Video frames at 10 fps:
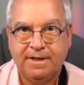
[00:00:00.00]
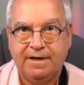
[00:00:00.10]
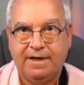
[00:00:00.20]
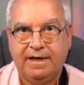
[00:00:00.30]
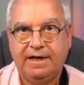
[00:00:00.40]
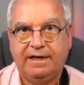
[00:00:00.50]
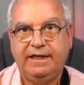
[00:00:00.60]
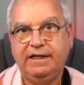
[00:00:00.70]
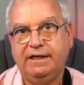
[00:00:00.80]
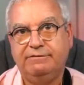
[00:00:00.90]
Uh, and
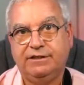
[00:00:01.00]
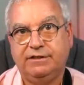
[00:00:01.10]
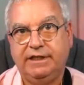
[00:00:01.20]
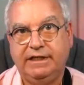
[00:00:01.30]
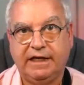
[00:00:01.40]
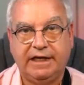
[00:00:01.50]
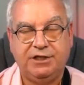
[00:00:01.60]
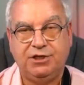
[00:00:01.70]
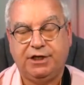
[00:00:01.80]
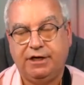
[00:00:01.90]
he lived on the
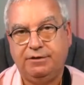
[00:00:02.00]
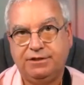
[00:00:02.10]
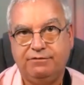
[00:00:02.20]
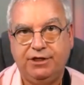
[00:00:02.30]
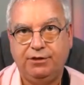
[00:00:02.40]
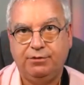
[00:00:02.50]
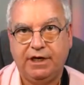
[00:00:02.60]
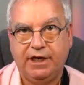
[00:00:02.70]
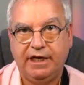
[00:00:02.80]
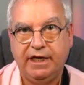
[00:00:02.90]
Lancashire coast of the
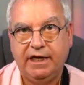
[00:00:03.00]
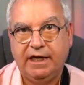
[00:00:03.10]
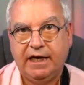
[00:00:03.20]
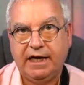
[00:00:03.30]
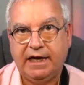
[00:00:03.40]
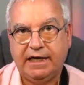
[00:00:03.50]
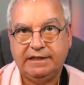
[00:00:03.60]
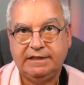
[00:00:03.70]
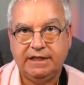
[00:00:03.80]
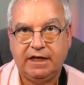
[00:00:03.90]
UK.
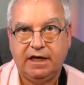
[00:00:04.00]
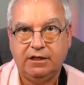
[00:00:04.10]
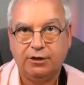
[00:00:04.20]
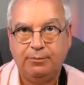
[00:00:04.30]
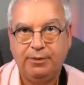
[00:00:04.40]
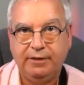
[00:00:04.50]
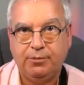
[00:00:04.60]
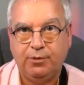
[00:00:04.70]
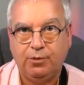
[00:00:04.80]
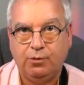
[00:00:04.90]
And uh, a lot of
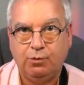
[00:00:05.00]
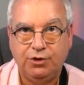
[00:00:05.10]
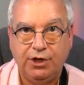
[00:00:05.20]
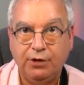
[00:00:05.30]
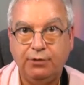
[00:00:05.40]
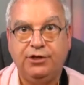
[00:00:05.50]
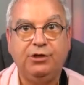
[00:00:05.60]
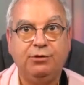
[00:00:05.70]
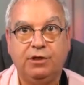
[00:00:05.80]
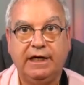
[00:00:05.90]
people would know the
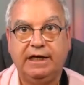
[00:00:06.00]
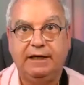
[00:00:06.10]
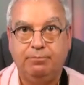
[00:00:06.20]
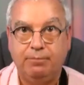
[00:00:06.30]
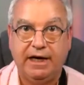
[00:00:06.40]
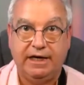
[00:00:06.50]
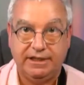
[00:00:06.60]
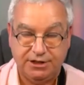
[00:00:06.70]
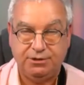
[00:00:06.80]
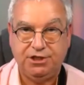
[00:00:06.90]
ukulele by
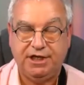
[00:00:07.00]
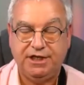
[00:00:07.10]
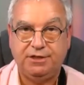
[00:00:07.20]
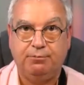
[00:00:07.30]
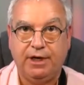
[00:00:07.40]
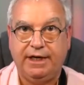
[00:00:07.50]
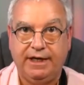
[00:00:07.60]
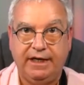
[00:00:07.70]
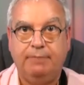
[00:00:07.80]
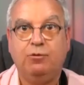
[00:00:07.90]
association, by
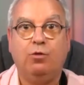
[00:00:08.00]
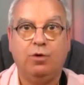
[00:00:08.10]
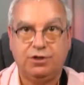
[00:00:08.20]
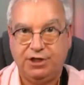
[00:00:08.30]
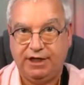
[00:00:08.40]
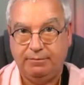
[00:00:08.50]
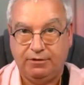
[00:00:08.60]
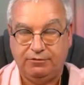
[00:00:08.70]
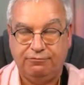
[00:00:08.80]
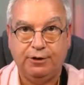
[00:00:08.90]
name, or watching him
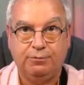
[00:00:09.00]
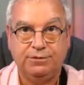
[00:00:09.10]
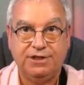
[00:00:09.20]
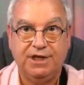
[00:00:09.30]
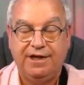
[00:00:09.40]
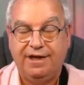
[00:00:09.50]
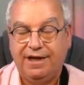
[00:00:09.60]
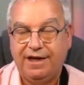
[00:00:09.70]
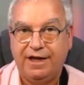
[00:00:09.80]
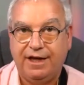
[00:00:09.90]
on films
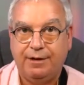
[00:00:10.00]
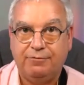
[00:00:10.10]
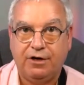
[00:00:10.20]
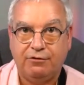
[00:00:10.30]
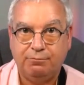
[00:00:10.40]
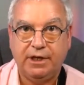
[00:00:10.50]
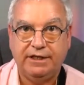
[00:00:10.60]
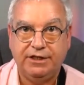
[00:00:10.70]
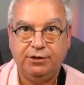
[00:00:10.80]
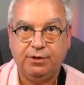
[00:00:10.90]
um, of
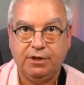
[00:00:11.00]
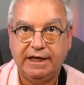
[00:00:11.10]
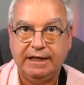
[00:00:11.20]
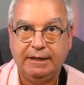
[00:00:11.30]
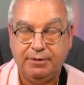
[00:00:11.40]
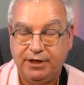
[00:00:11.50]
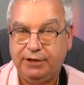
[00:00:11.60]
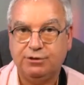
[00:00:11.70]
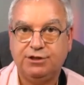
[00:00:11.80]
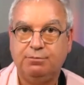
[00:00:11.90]
playing the ukulele. But he
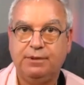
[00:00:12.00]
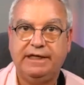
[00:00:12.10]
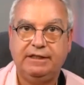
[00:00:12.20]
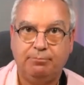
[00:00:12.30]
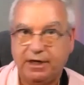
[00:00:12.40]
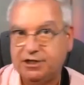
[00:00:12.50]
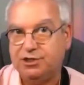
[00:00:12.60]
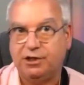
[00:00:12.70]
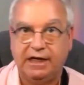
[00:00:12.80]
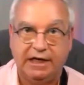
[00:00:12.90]
also played the
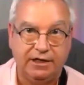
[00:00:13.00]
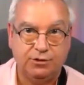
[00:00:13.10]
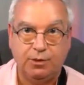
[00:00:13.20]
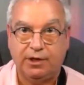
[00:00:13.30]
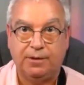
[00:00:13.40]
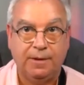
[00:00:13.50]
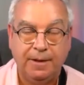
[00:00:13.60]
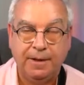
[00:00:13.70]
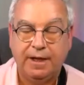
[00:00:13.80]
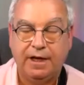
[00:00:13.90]
banjolele as well.
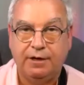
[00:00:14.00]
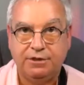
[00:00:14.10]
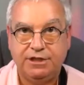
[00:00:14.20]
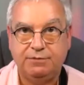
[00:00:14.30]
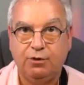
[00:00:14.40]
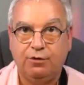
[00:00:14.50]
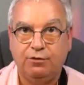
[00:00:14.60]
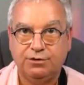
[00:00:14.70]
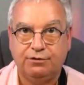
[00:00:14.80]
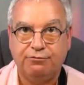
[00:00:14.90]
Uh, which he's more
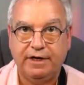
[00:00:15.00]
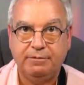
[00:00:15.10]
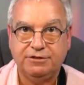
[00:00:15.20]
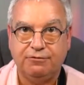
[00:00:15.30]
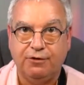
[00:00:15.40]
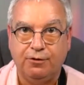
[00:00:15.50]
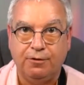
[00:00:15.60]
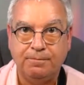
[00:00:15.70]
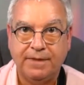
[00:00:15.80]
sort of famous for.